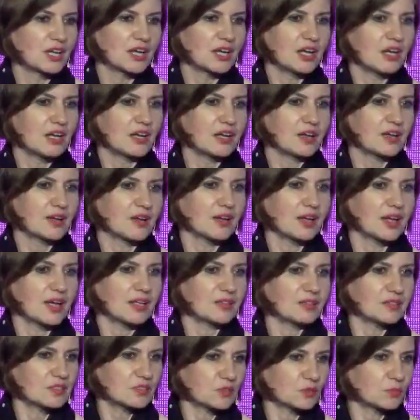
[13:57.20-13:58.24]

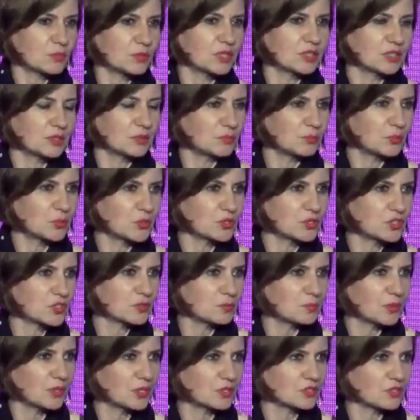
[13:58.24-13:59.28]
And this will be an
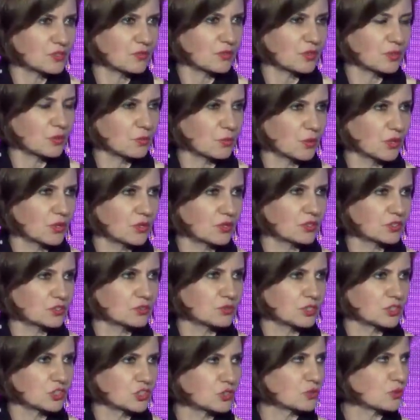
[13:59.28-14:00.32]
important part of the work
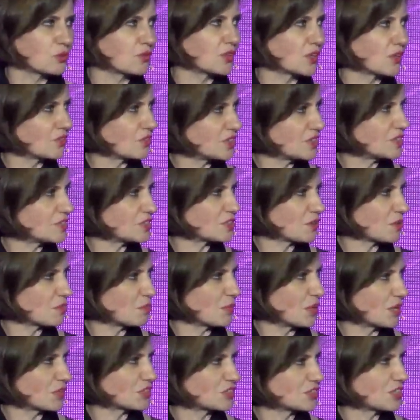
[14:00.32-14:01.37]
to ensure that these
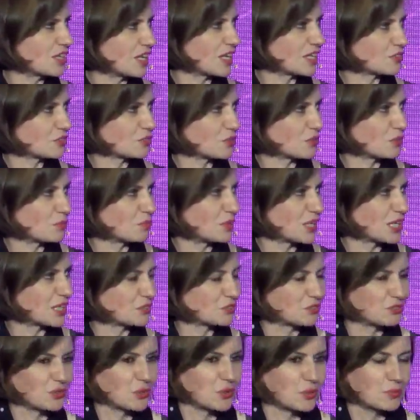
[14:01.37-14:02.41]
multilateral
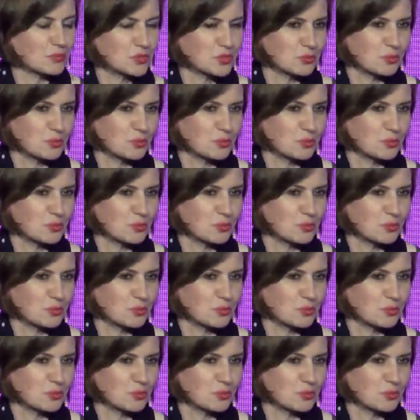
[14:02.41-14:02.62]
platforms